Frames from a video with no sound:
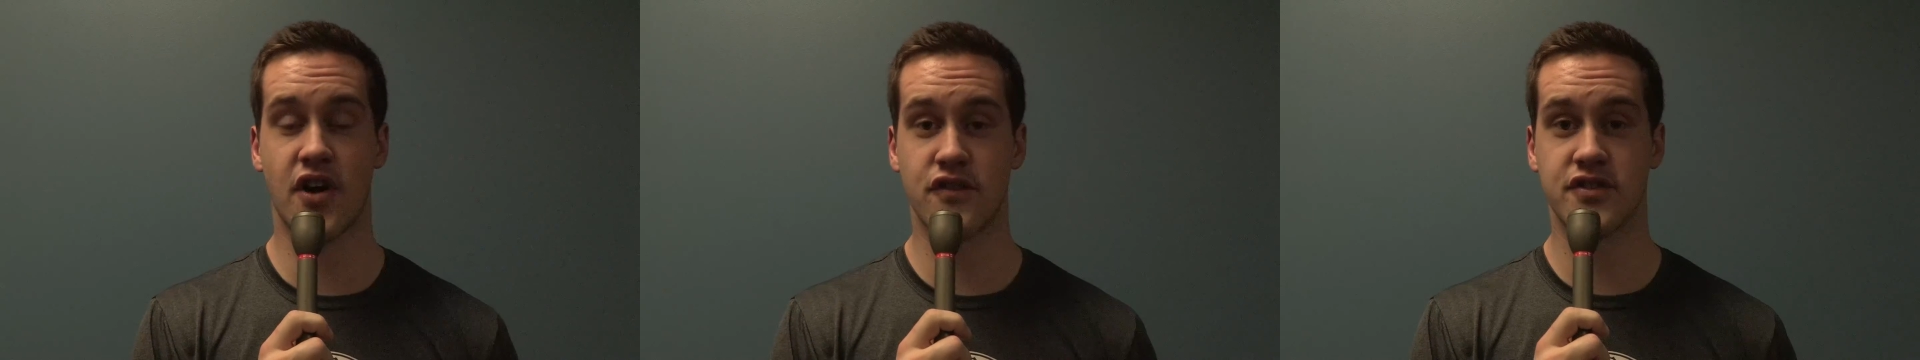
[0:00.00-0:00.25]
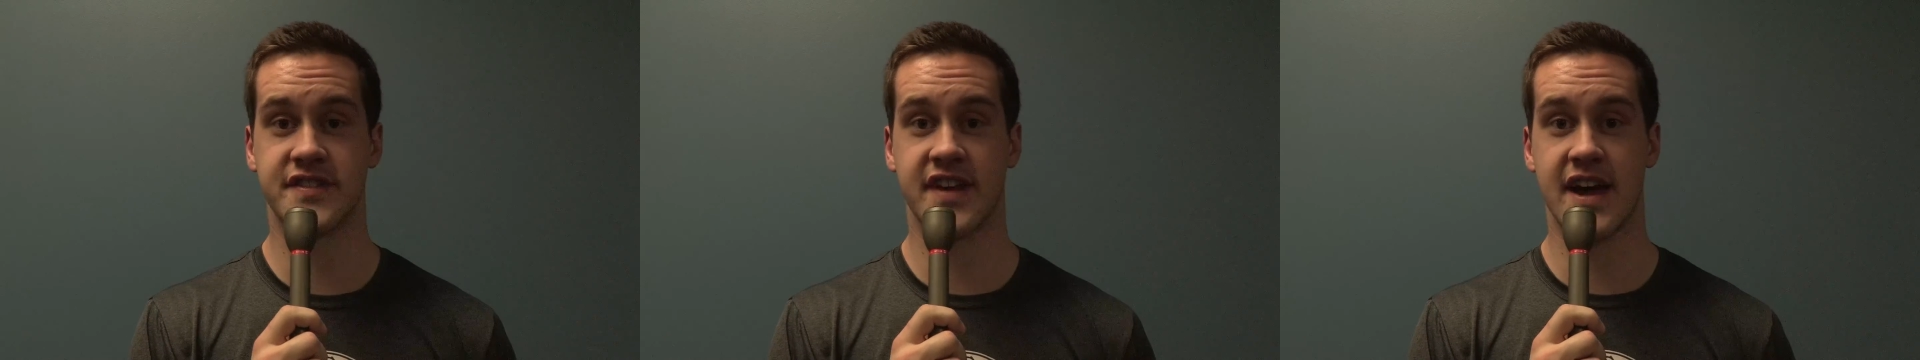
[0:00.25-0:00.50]

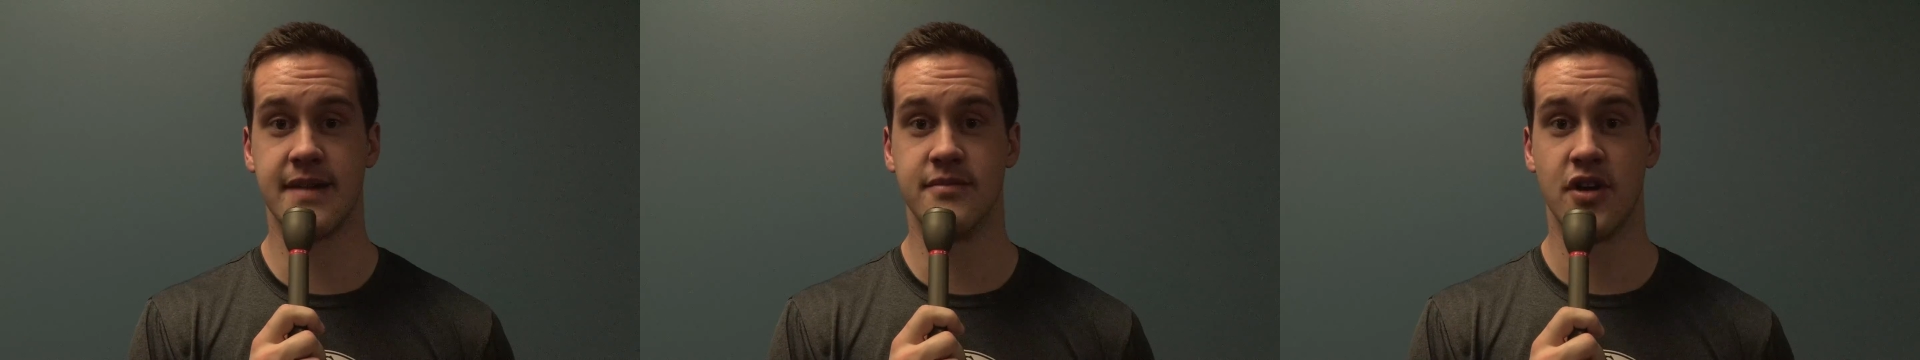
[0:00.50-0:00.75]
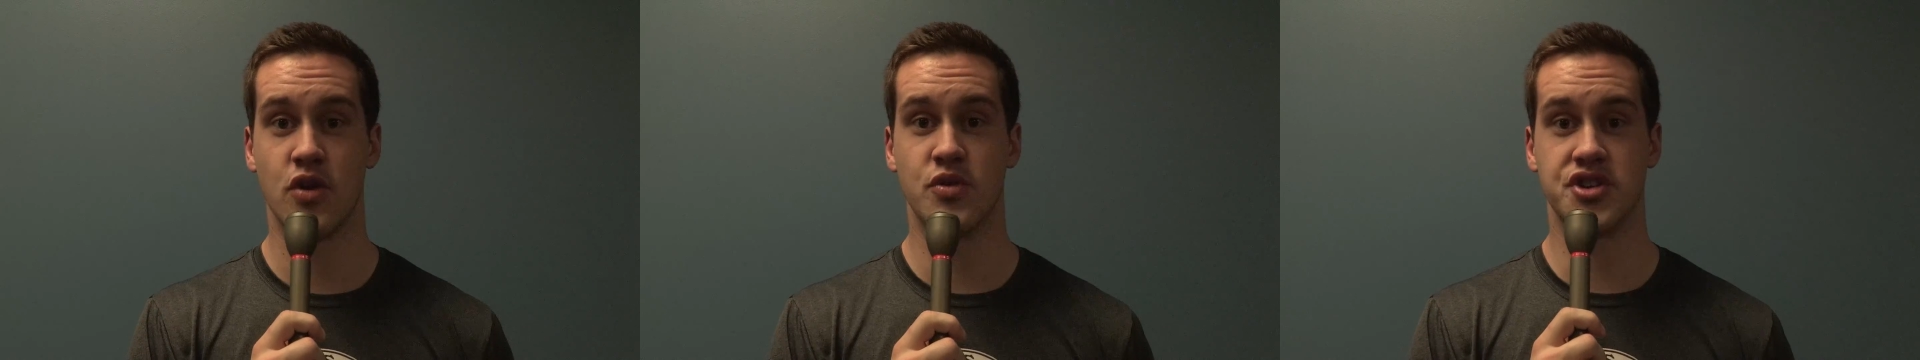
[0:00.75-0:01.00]
overtime,
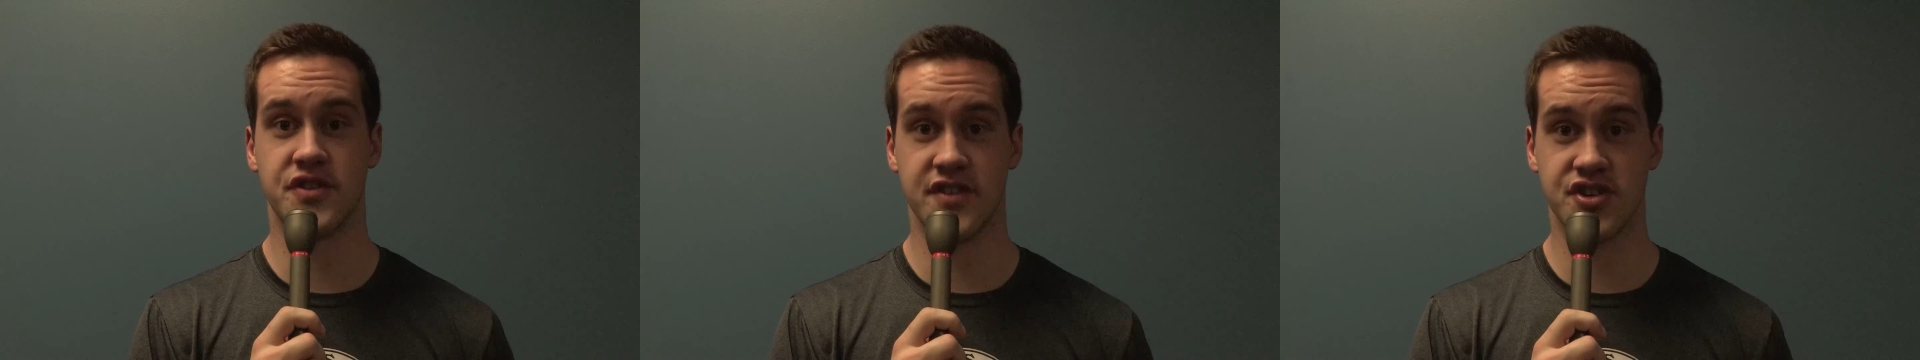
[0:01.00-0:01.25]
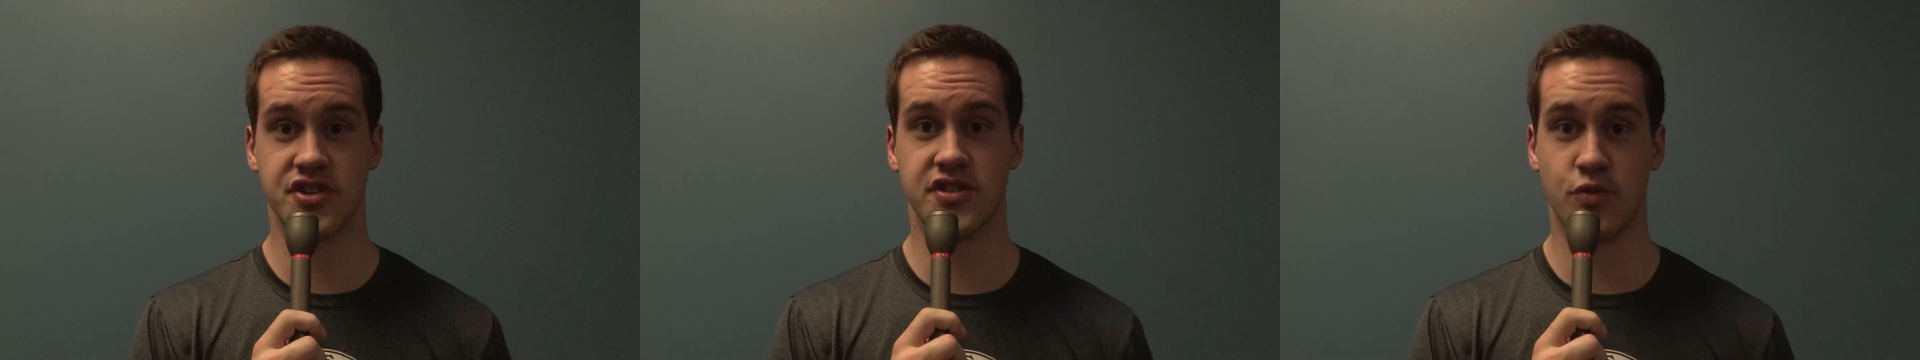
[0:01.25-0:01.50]
which
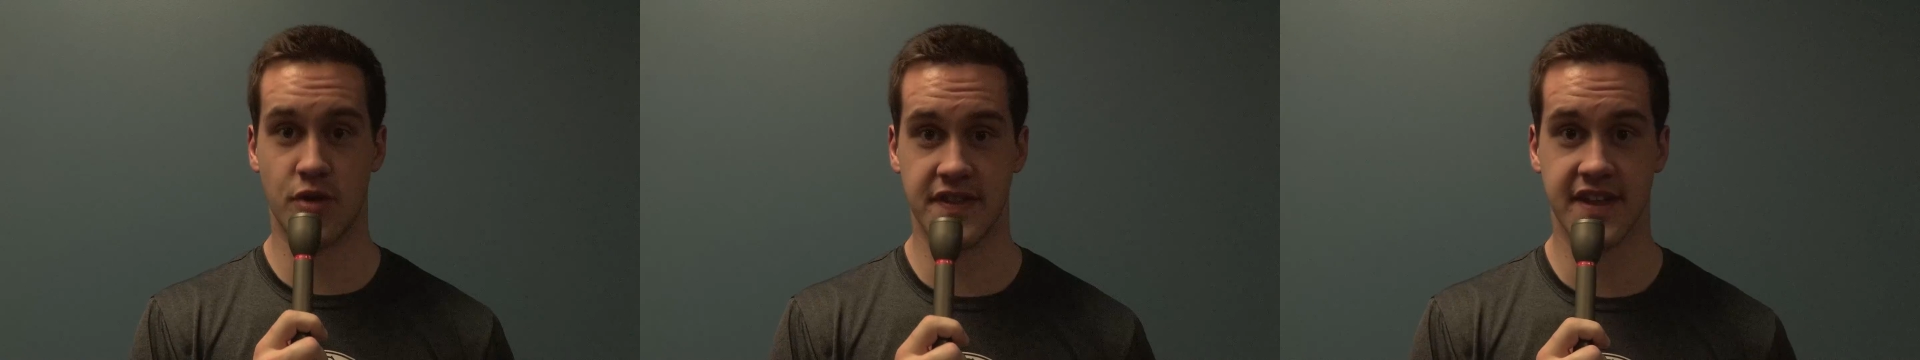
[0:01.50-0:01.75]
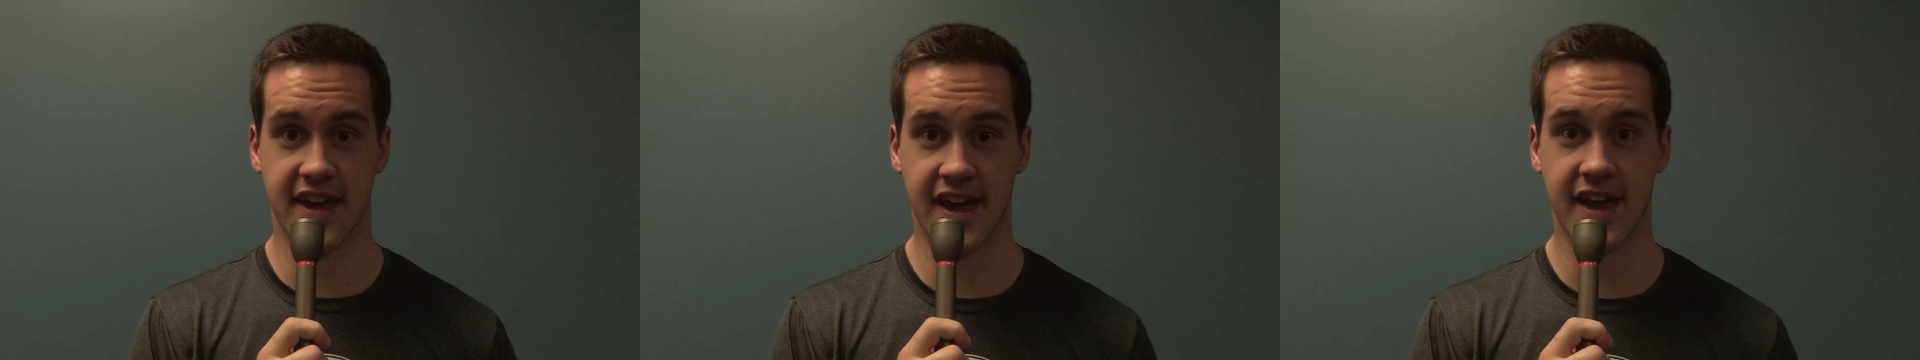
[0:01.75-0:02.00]
eventually won
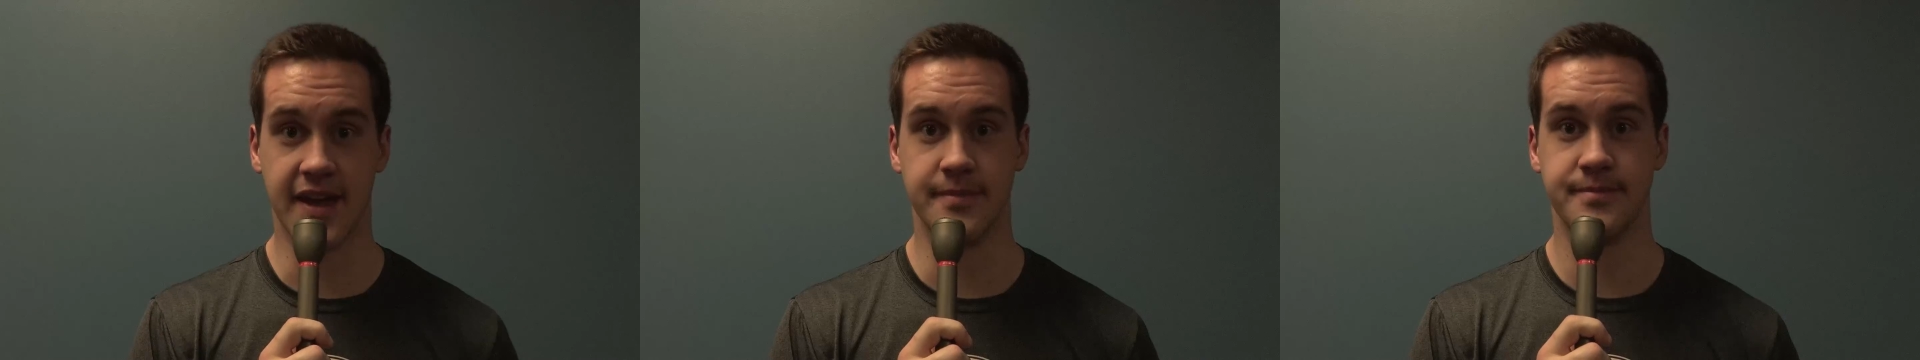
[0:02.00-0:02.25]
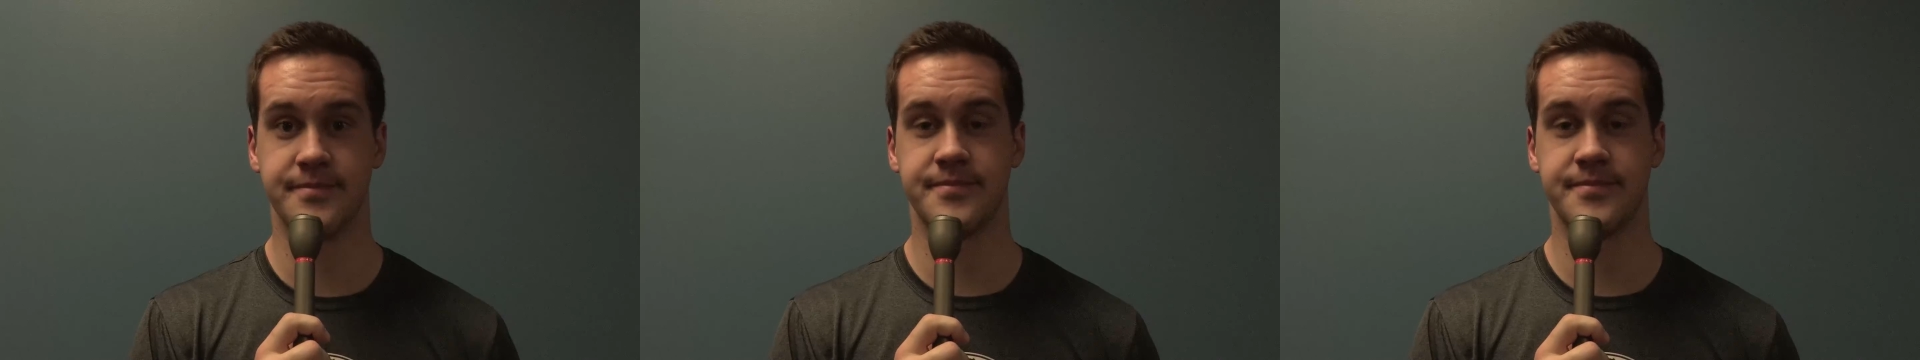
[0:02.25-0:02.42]
the game.